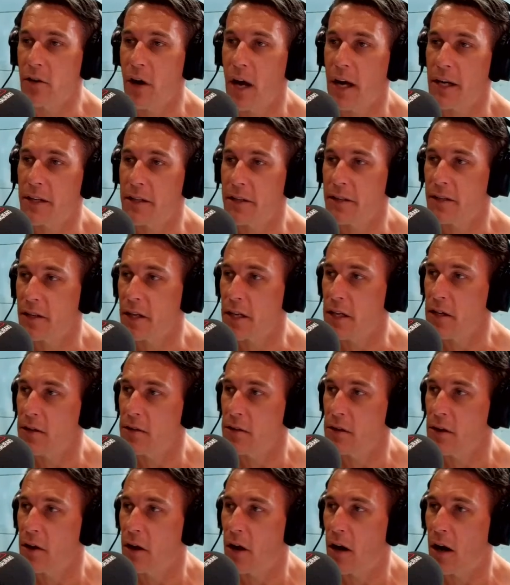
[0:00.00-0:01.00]
great to see you
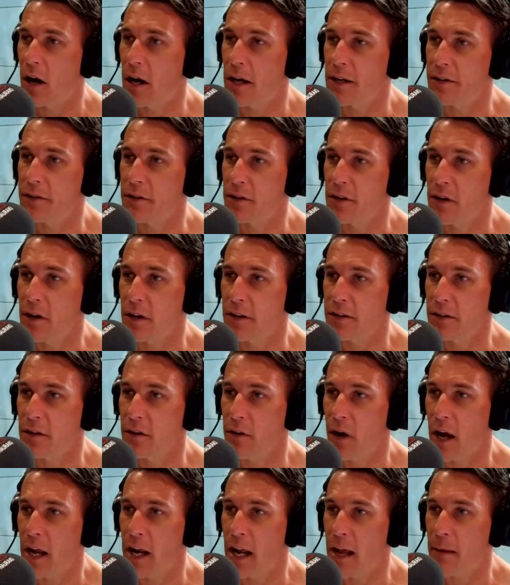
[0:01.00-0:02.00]
guys. You guys are
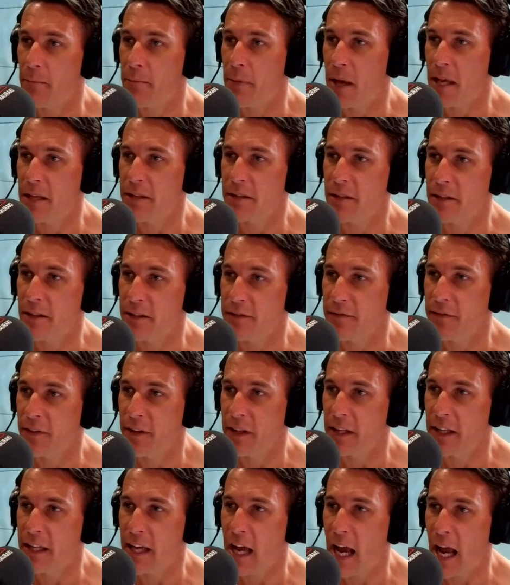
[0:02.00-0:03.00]
great ambassadors for
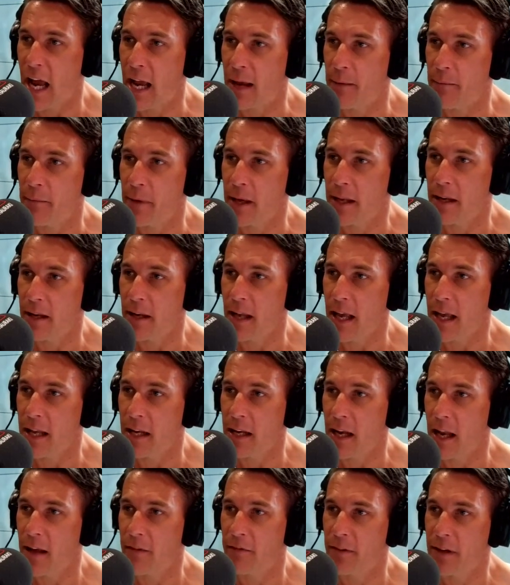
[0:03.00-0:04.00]
the game and
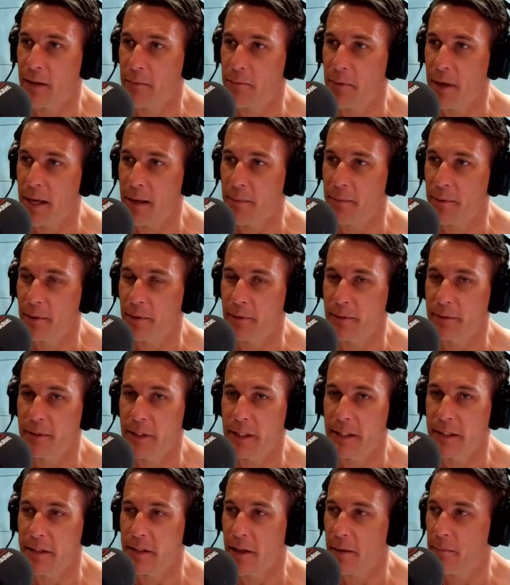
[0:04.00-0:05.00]
lovely people.
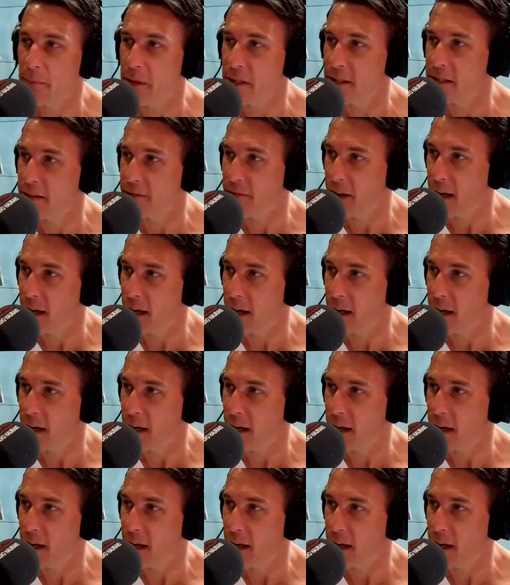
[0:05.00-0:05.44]
And so best of